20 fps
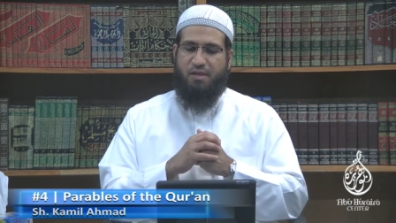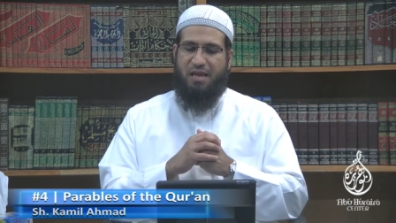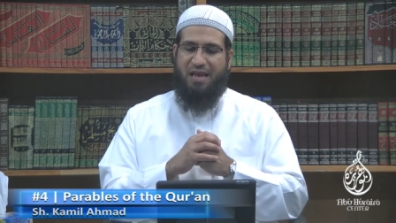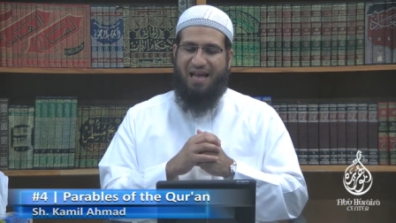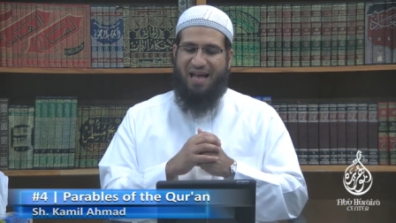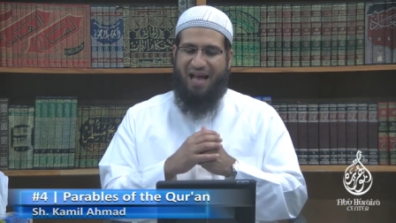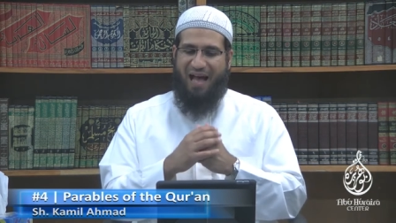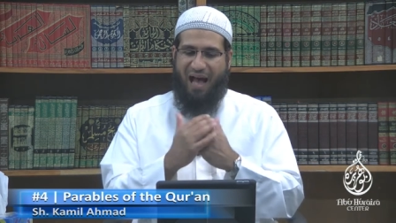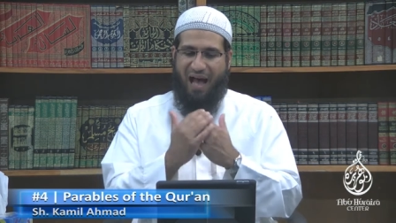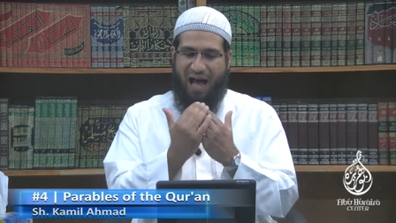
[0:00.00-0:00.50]

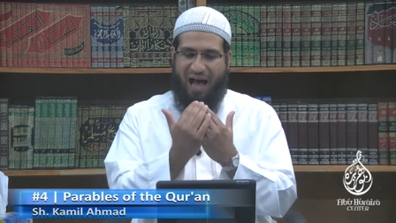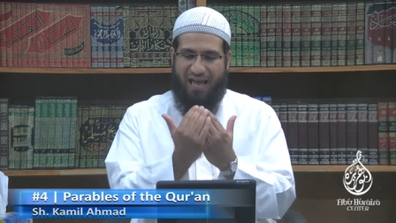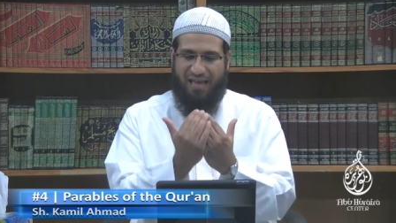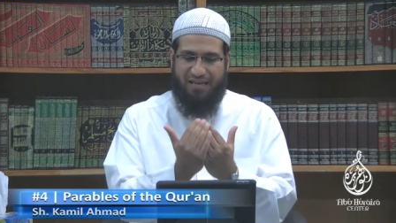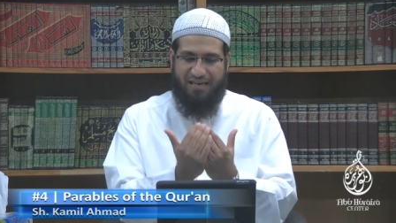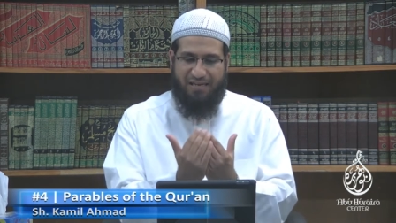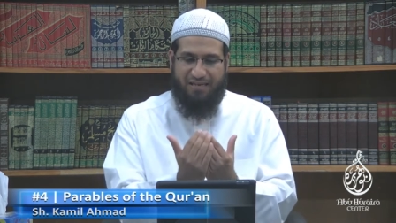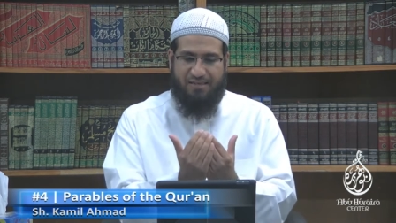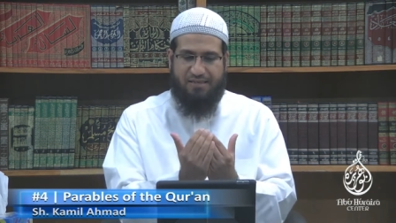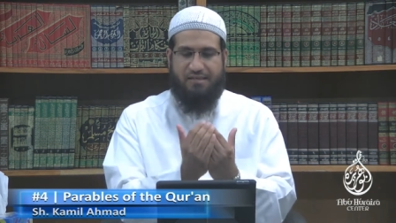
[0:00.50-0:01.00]
hide
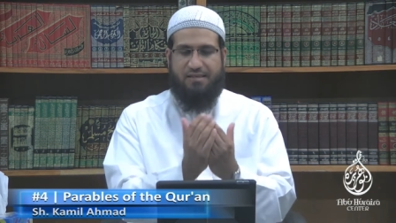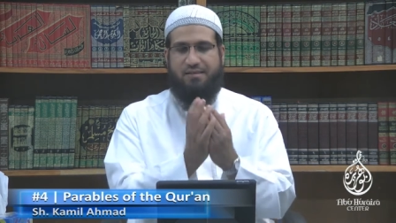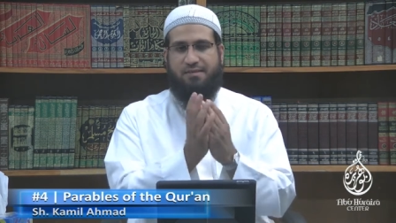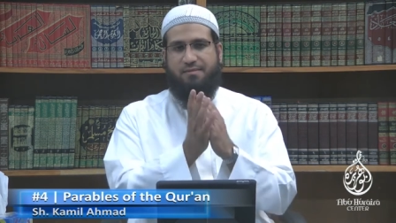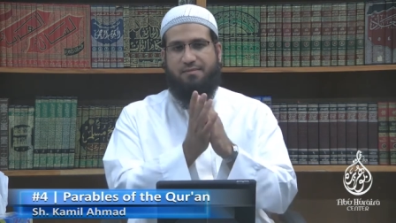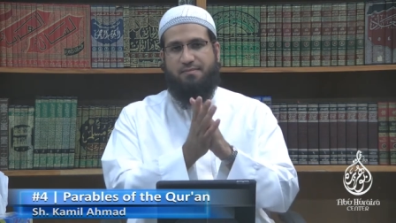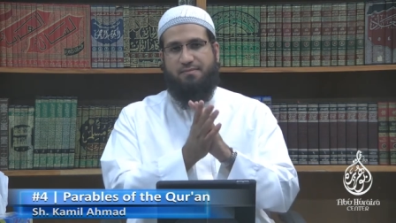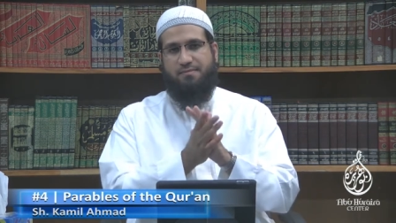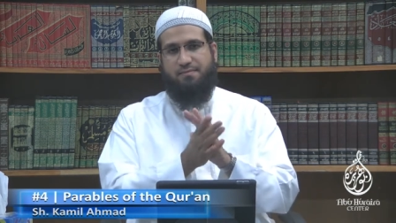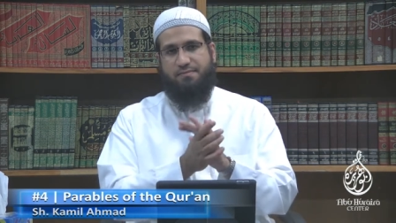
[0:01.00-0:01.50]
it,
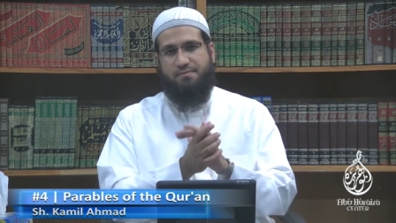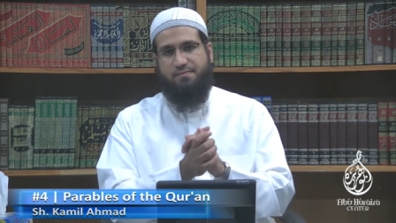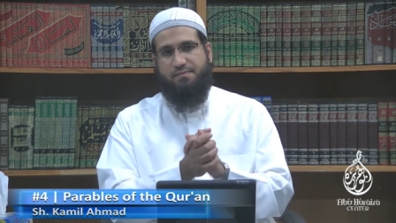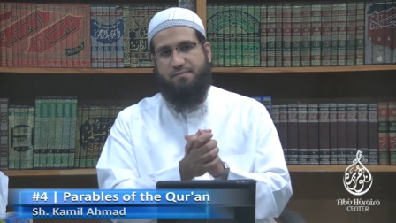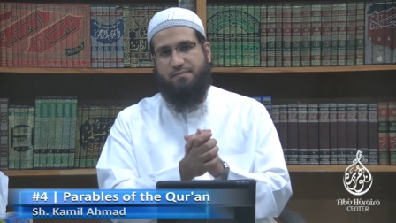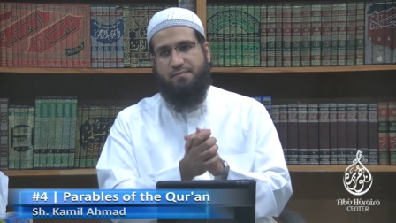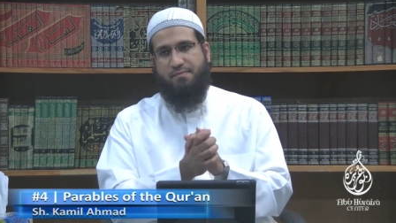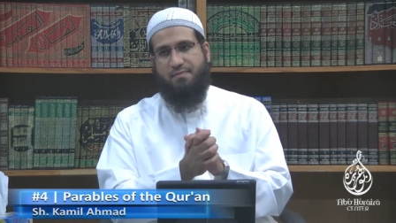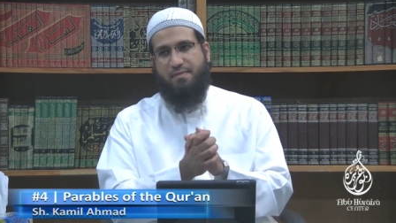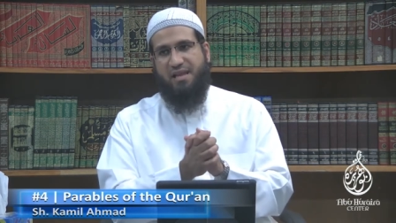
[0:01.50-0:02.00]

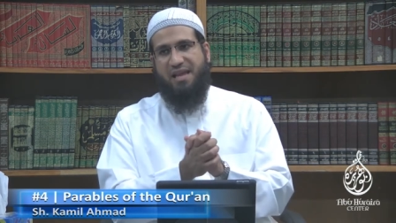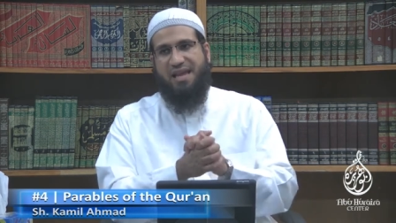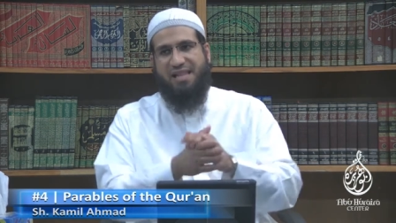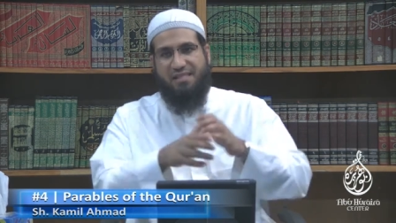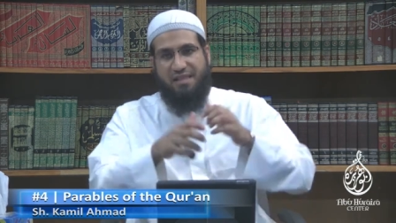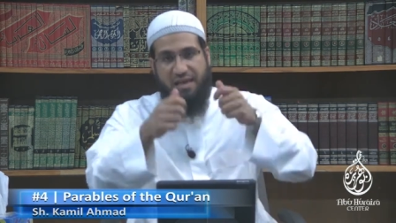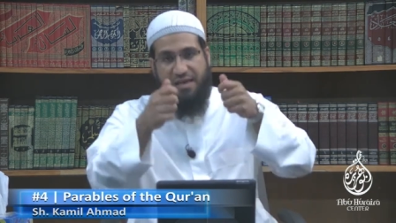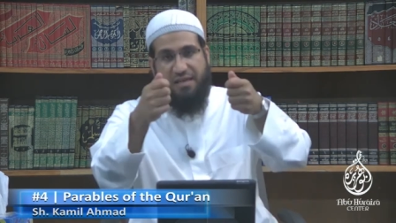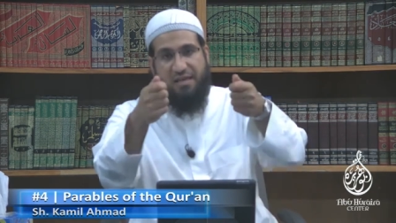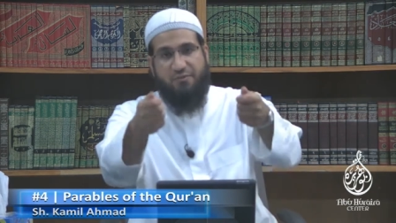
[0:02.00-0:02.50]
and
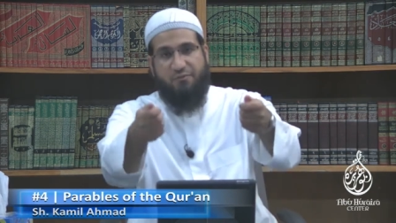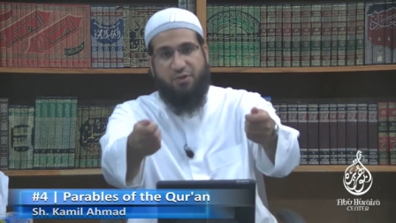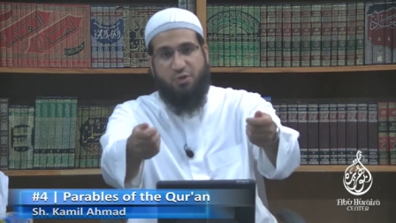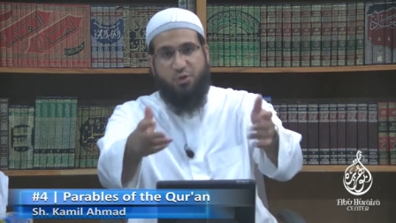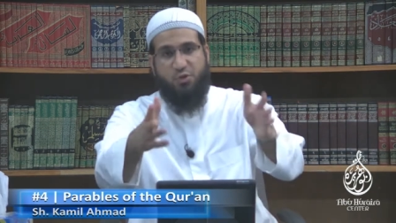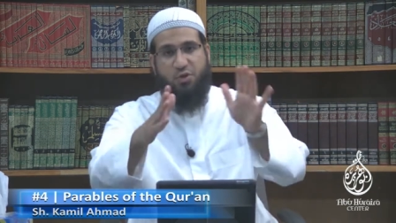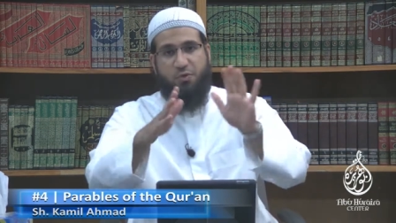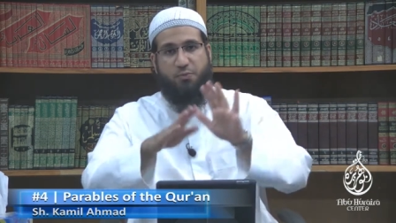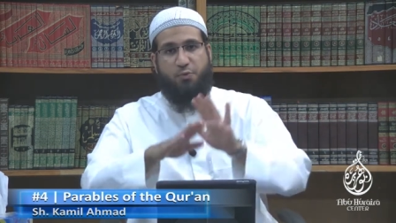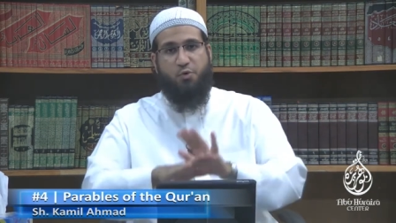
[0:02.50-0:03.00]
then give it to
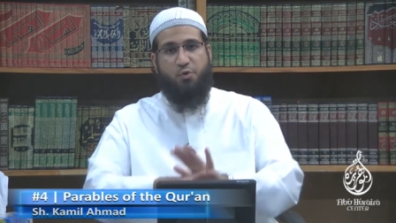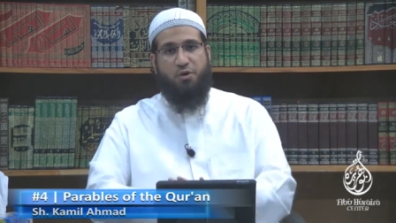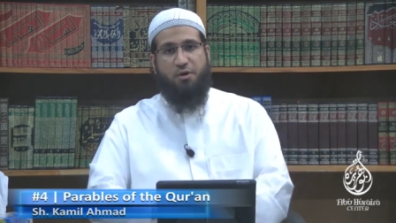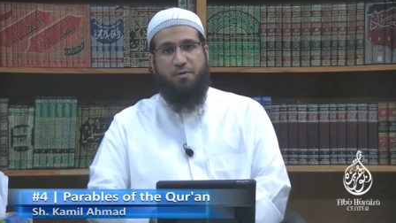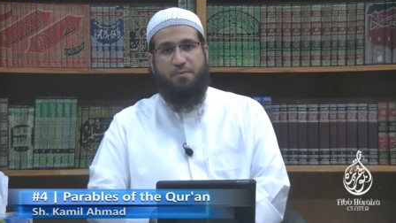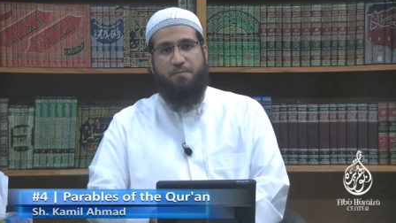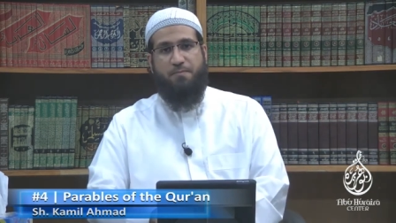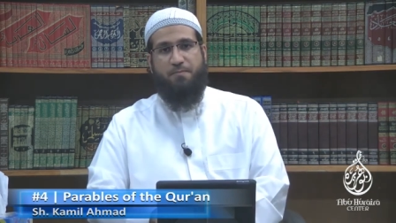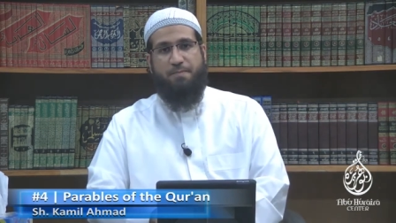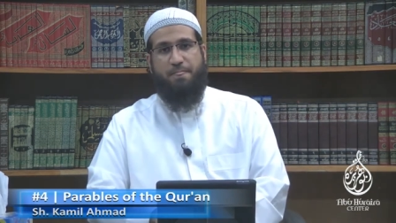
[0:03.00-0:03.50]
the poor,
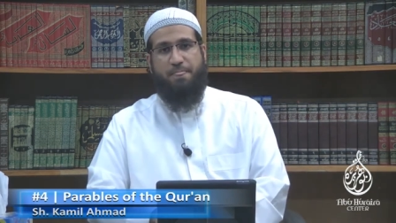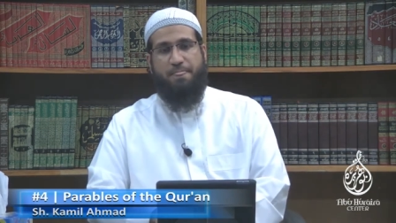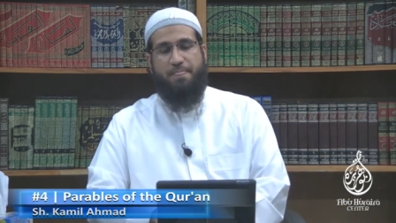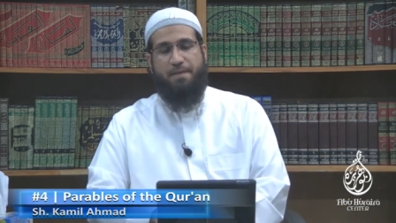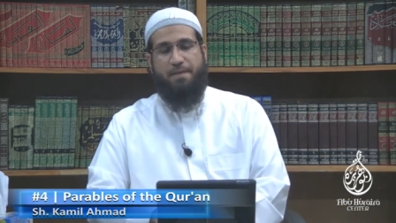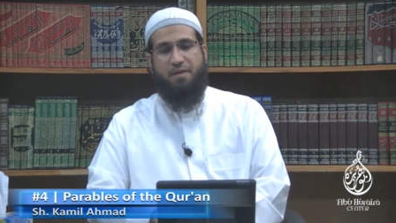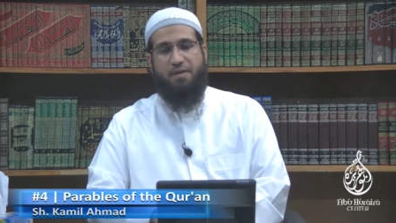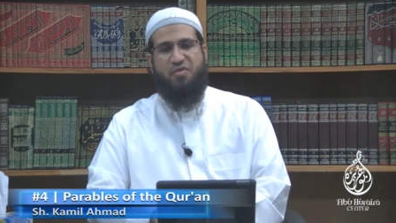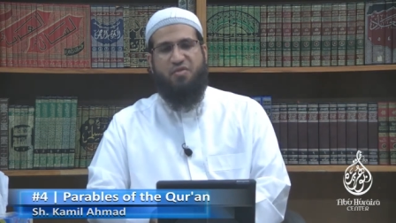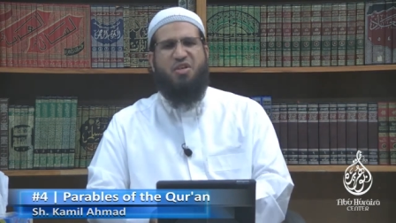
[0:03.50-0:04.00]

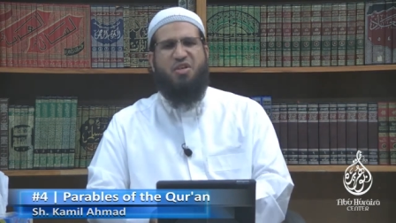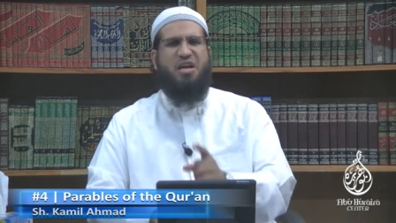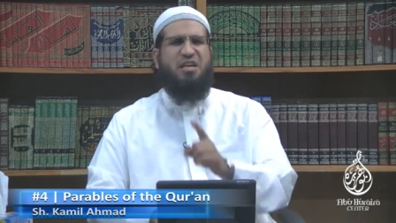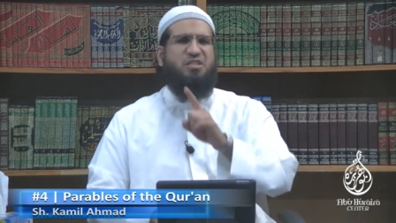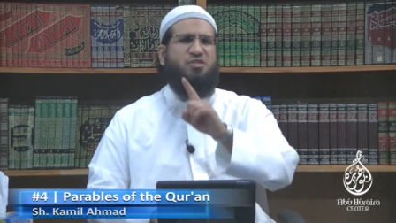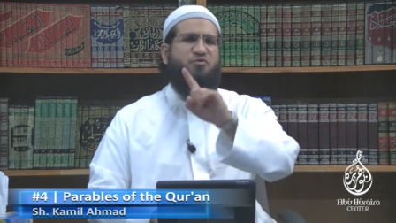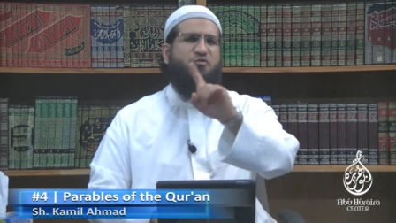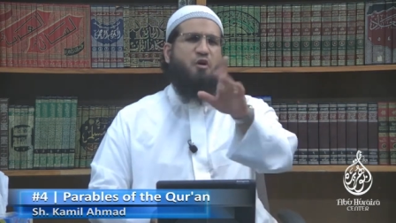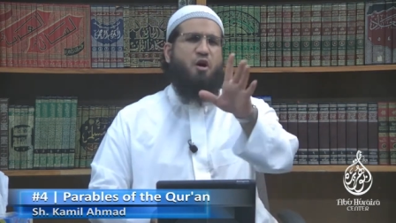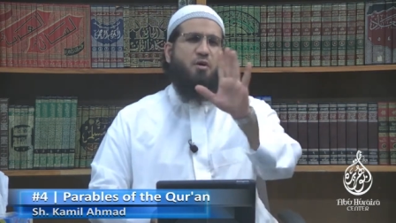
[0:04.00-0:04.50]
that is
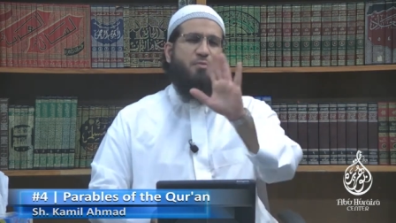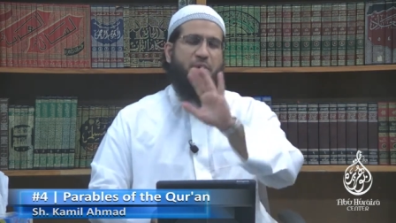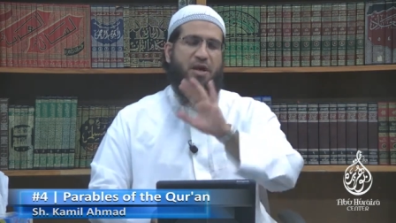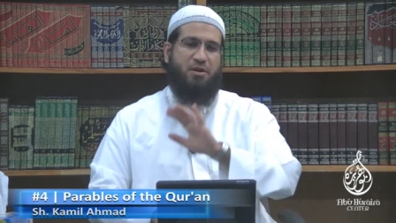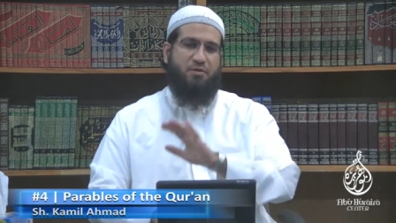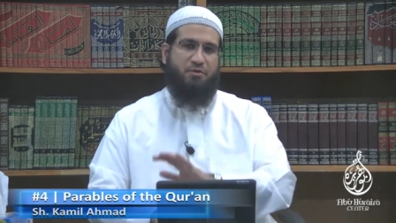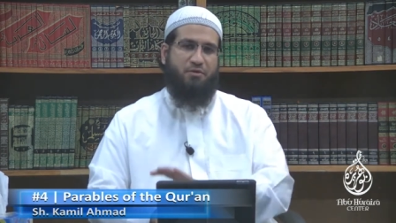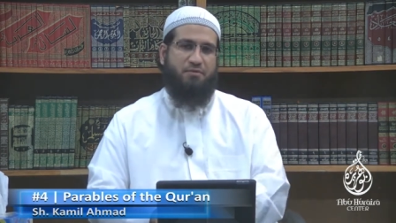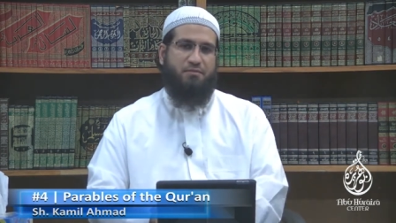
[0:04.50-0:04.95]
far better.